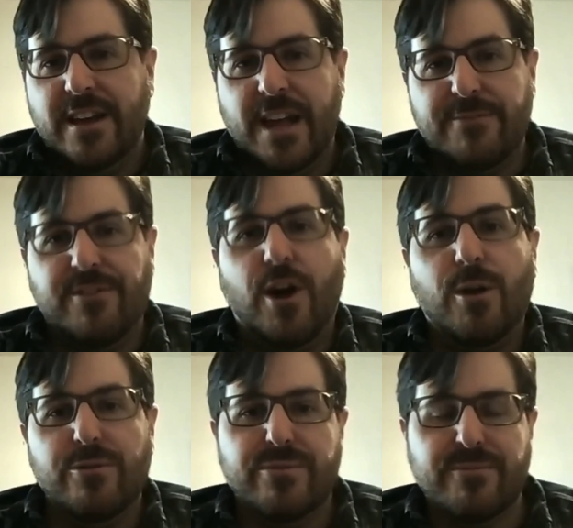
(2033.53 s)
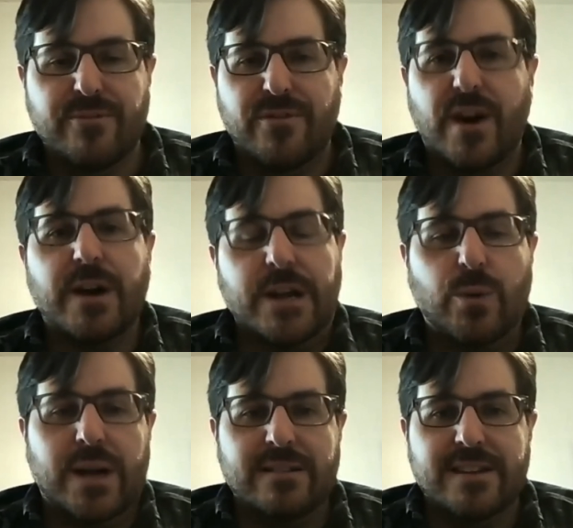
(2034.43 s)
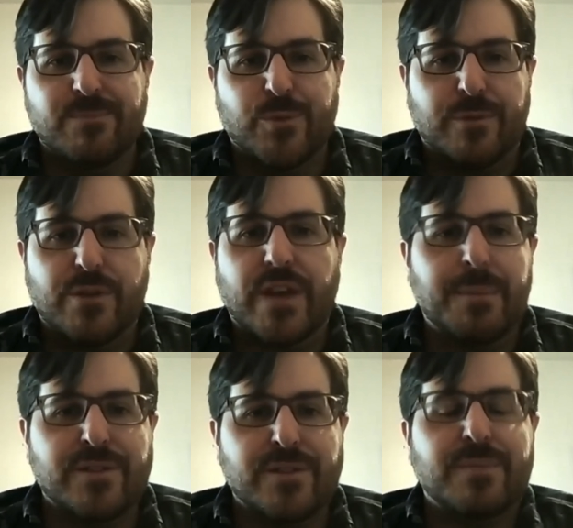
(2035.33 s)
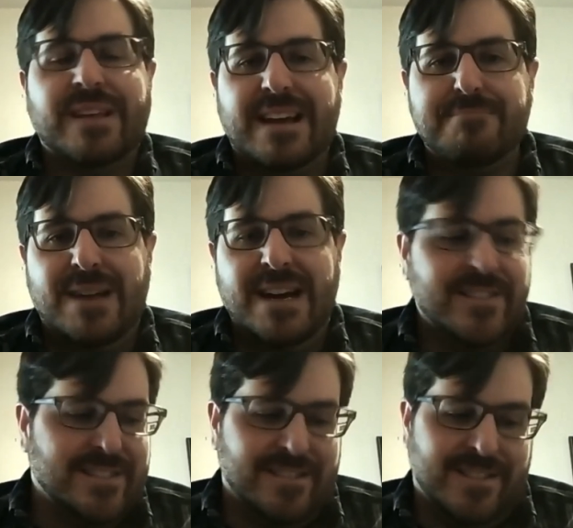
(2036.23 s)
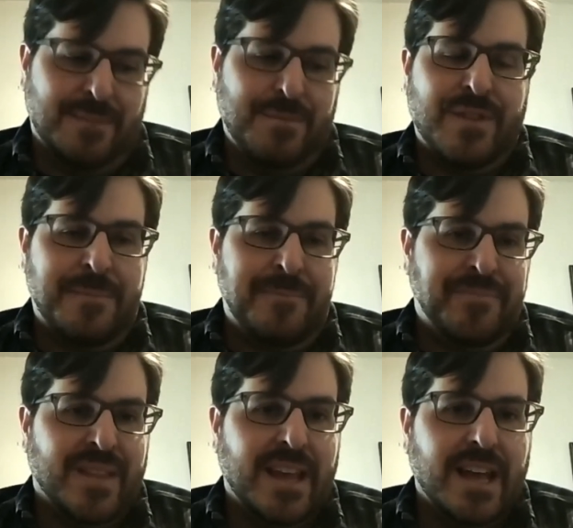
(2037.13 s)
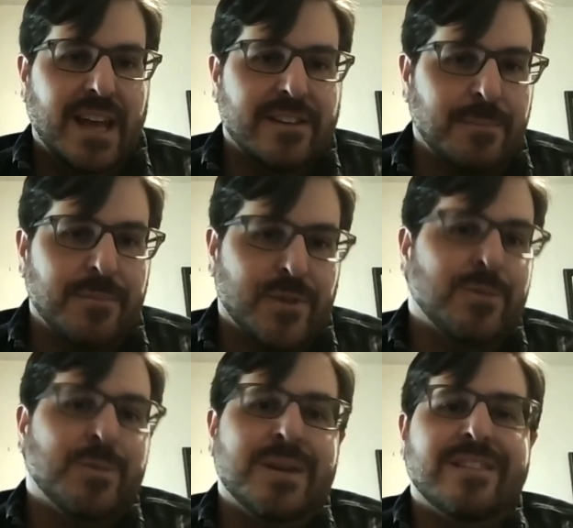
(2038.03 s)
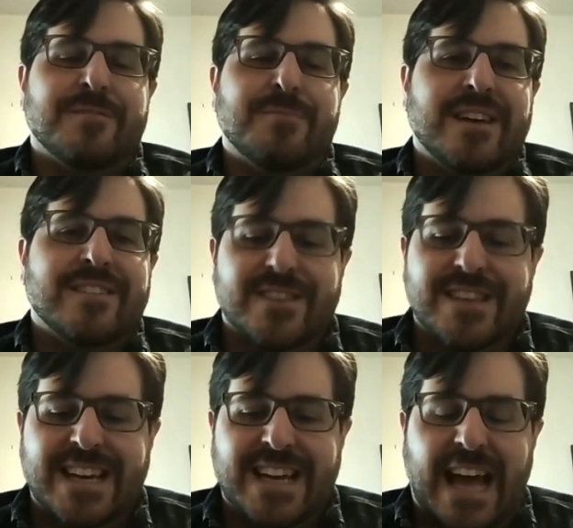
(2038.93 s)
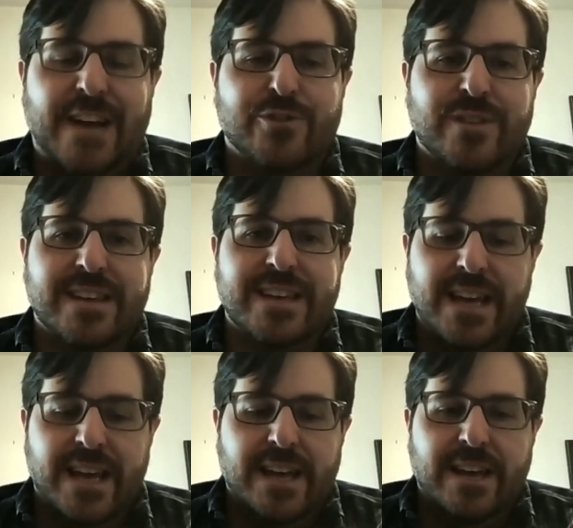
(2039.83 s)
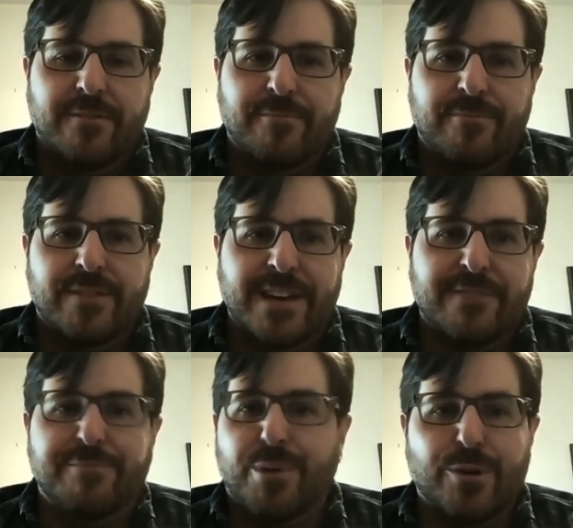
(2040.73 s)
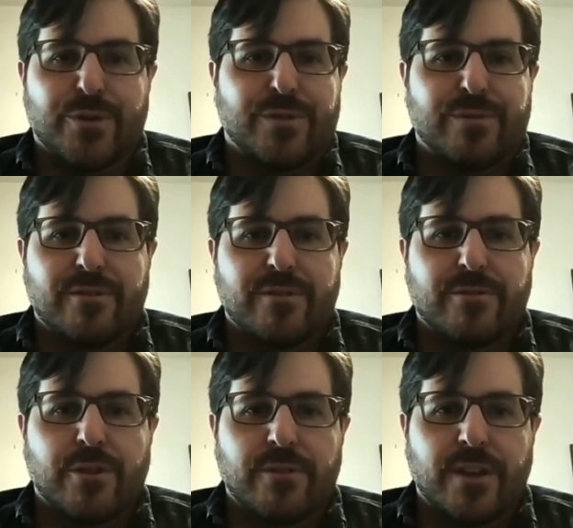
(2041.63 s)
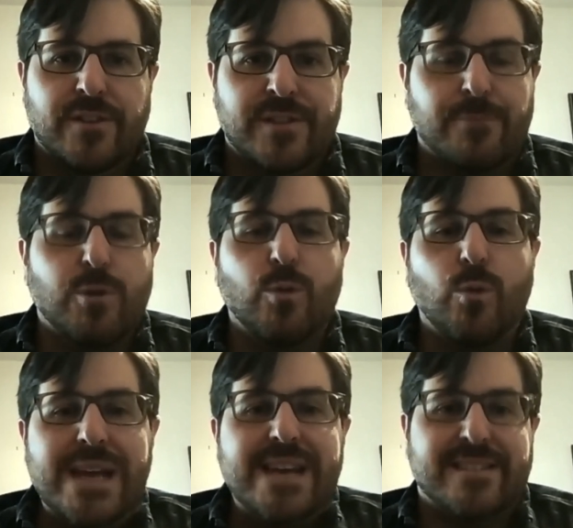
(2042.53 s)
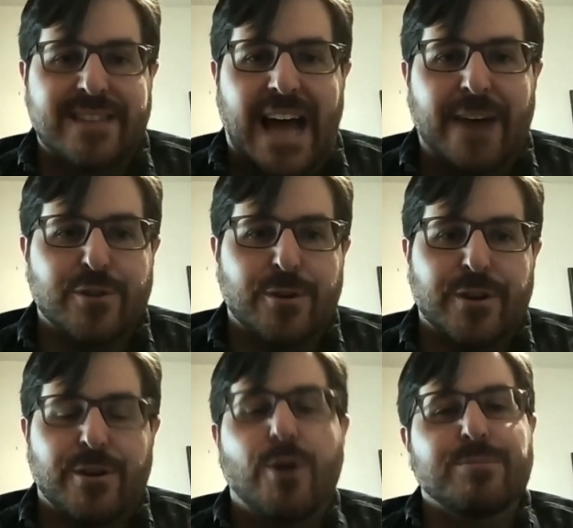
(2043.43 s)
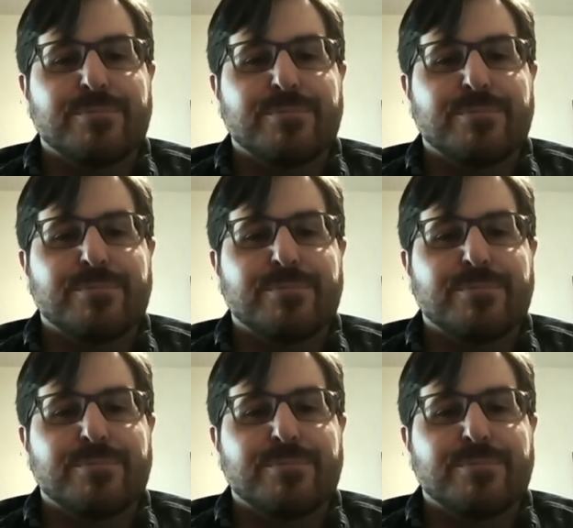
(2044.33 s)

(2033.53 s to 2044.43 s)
evolve very quickly. So if you think about something like mice, some of them, some, some species of mice can actually give birth several weeks after their own